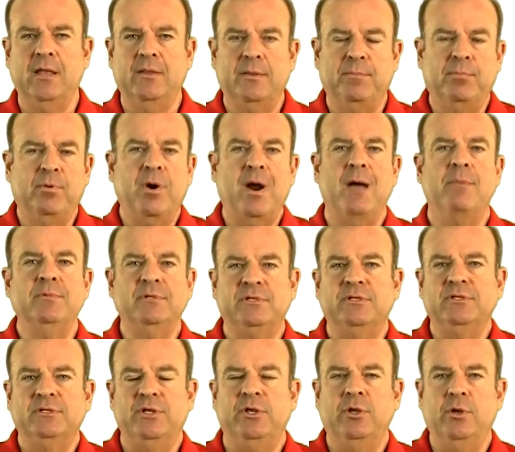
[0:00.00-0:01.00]
the
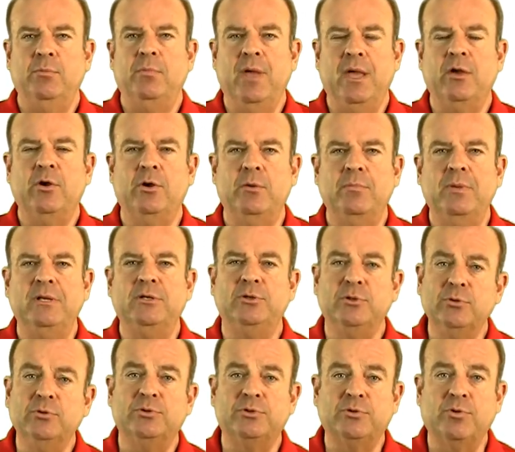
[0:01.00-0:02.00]
promises that you make could be
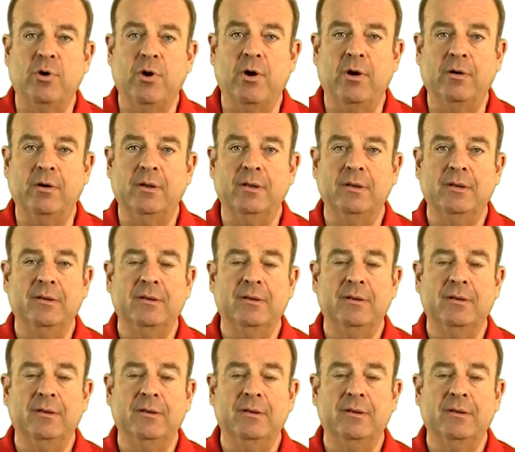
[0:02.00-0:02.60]
too strong.